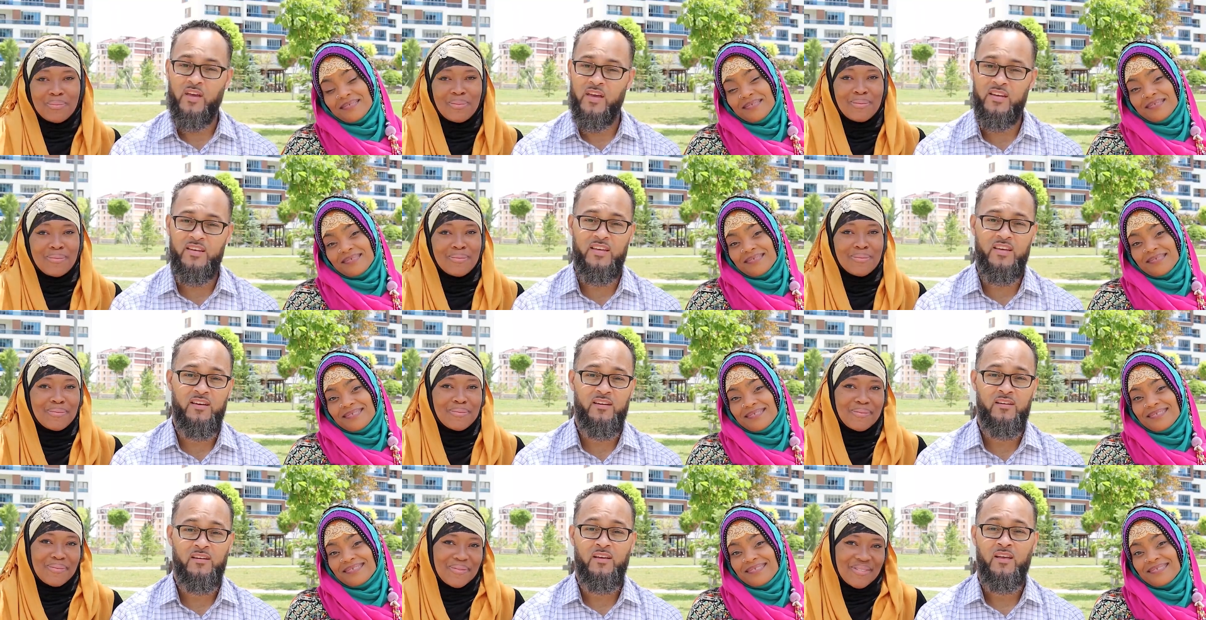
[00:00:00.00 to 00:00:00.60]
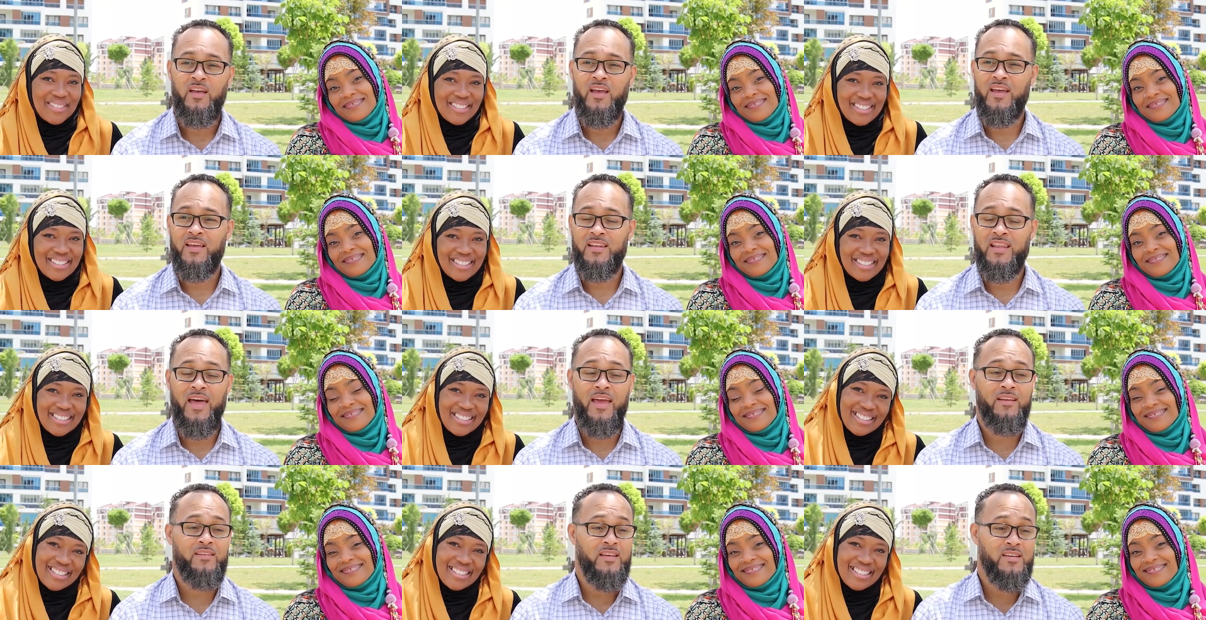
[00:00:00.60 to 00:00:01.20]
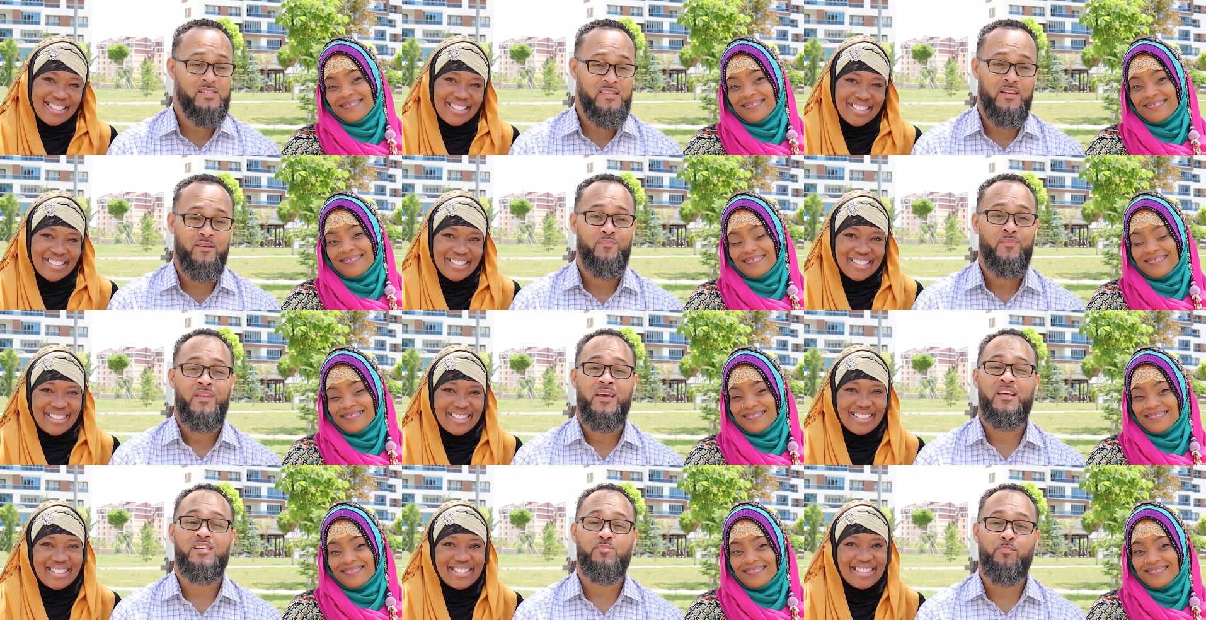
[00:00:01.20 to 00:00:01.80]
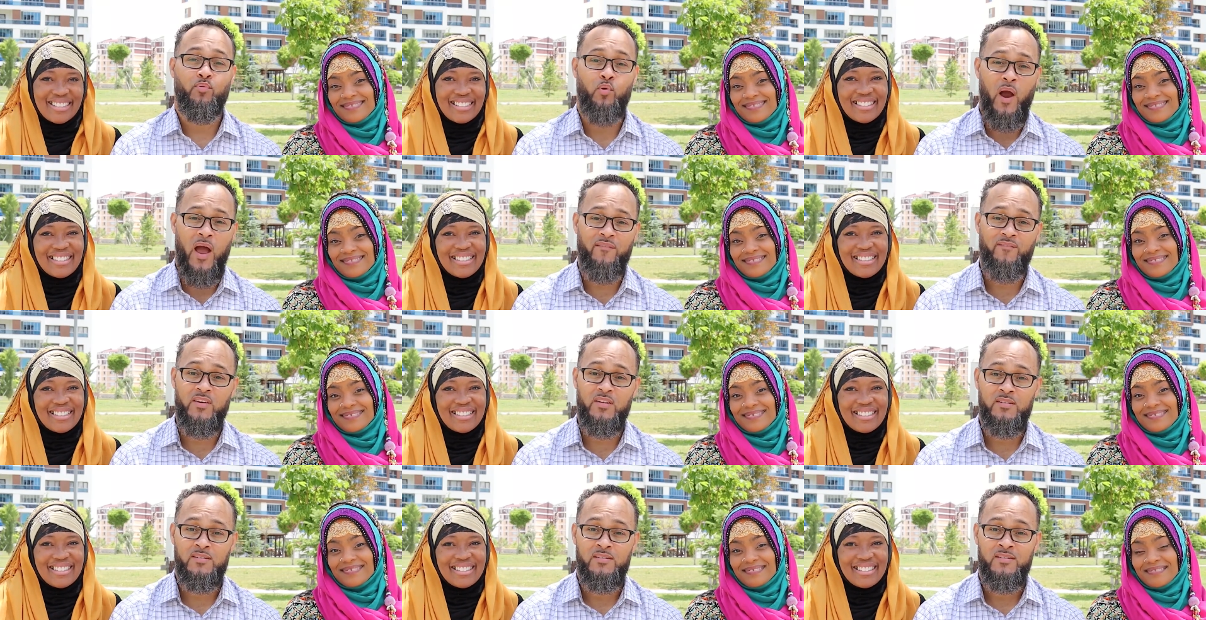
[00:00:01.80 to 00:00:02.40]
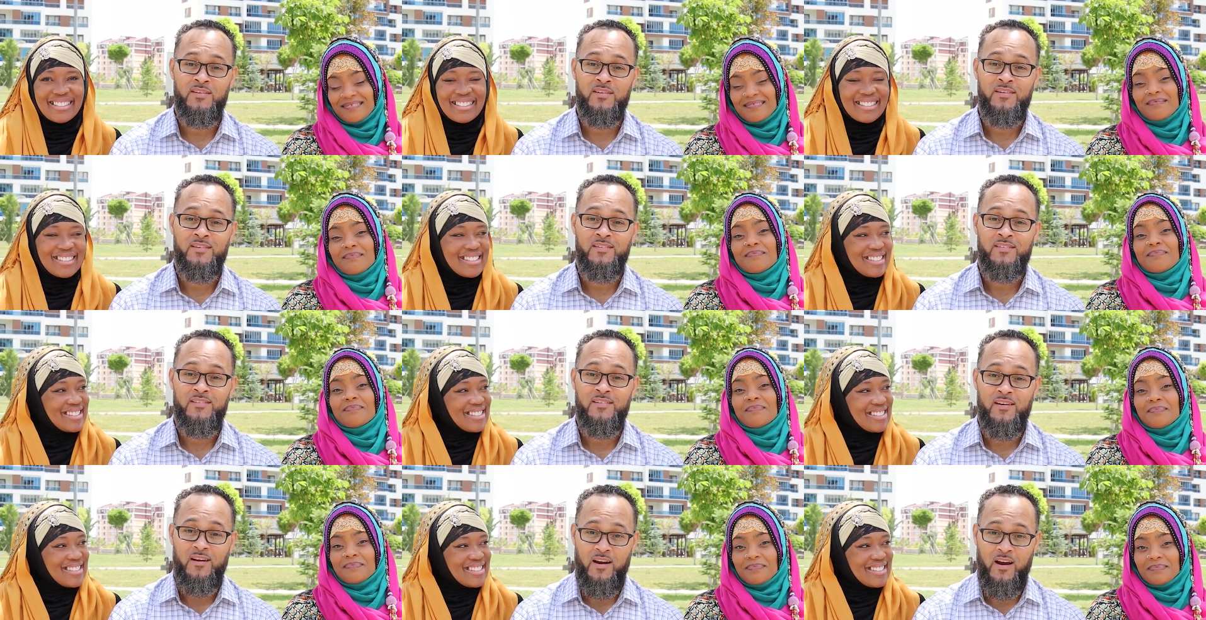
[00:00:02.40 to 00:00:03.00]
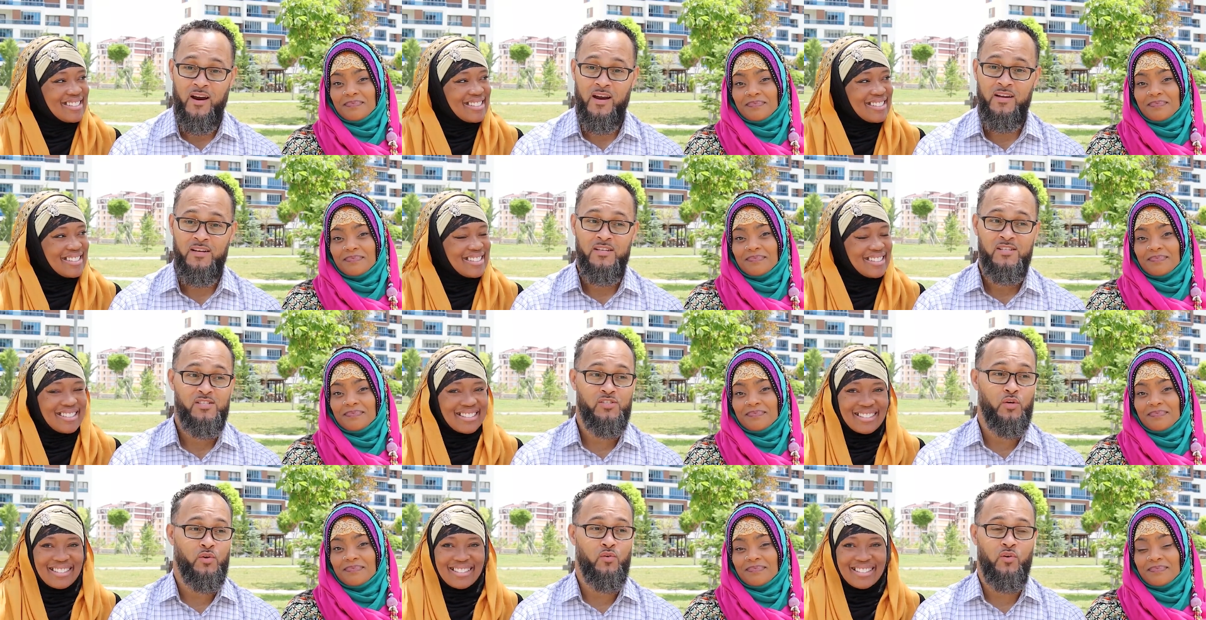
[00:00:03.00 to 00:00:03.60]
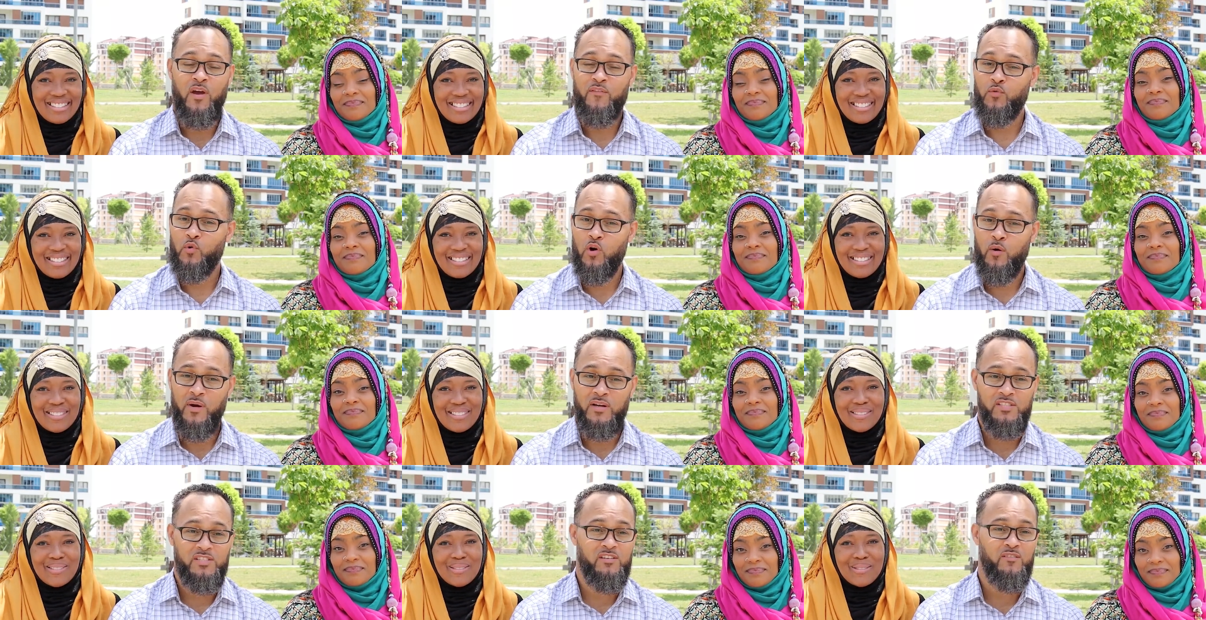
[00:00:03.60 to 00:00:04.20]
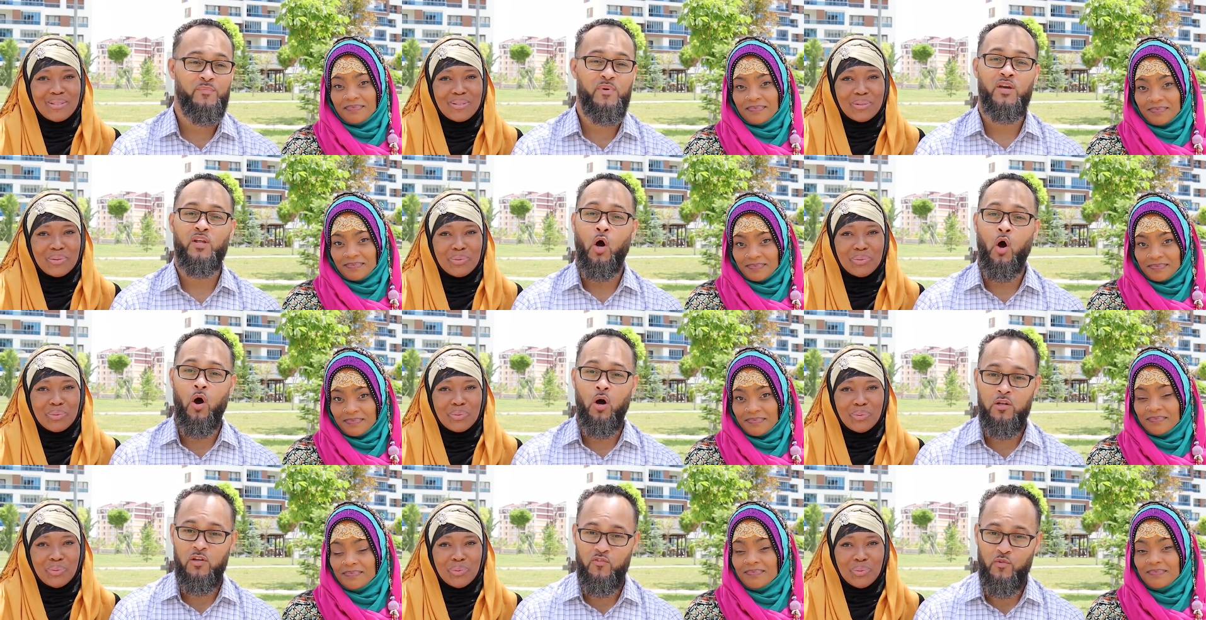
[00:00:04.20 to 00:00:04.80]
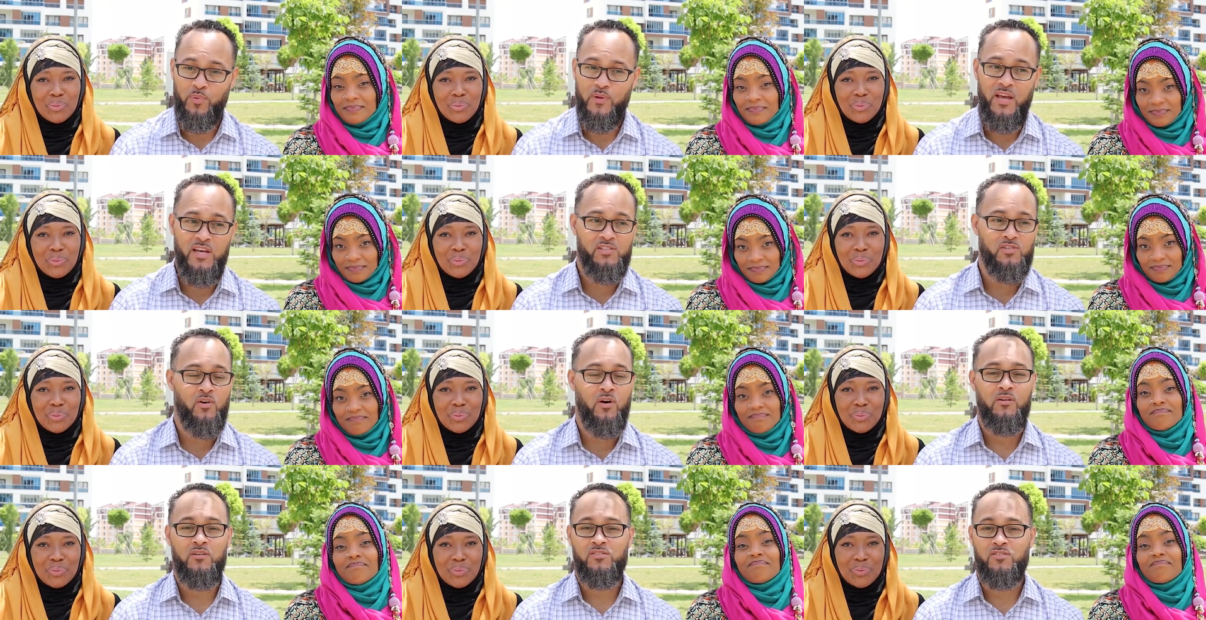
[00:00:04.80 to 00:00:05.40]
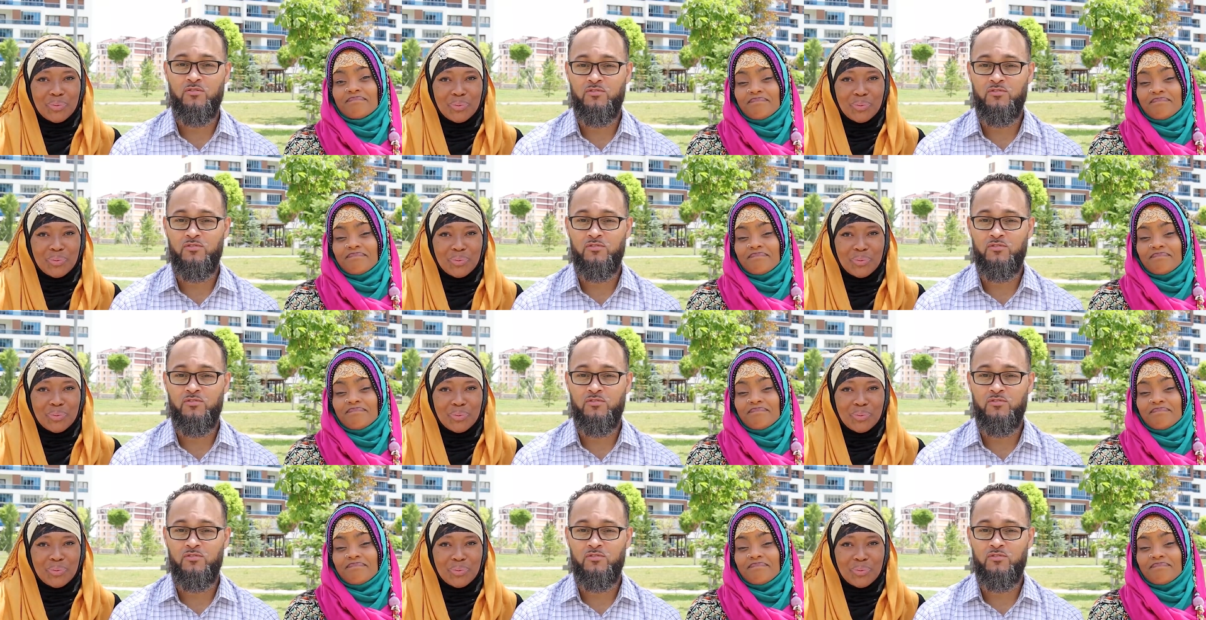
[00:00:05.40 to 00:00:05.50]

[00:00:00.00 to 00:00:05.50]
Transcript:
Speaker 1: Indeed. And like they said, it's private. All right. So you don't have to worry about your stuff being all over the place or all on